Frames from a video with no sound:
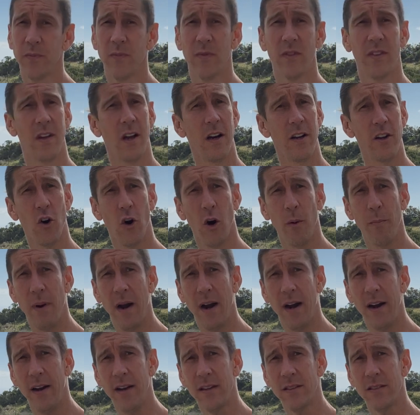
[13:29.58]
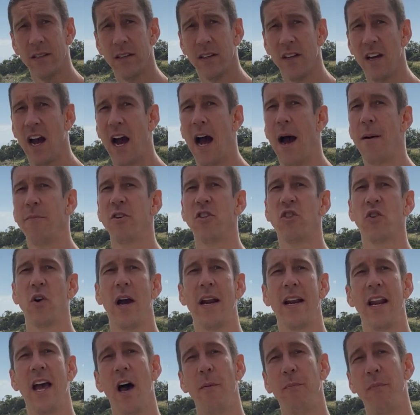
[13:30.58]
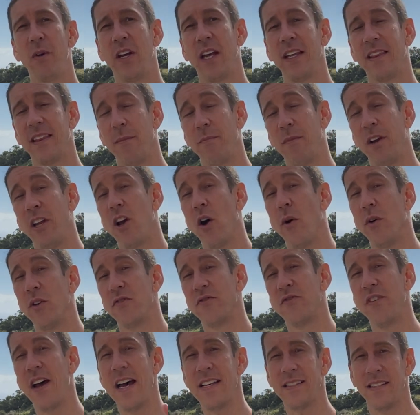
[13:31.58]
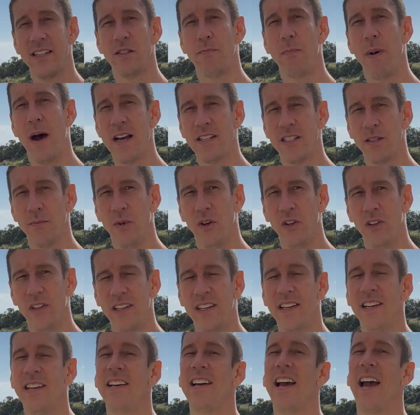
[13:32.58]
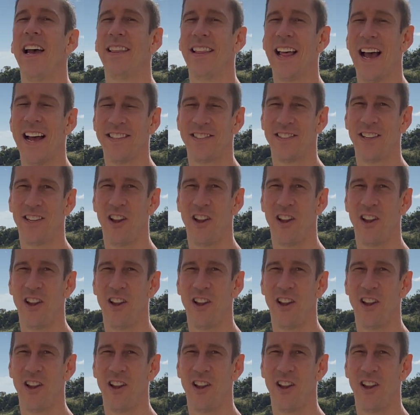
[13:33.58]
They're your bearings. I'm just trying to help you get them to go as fast as possible and last the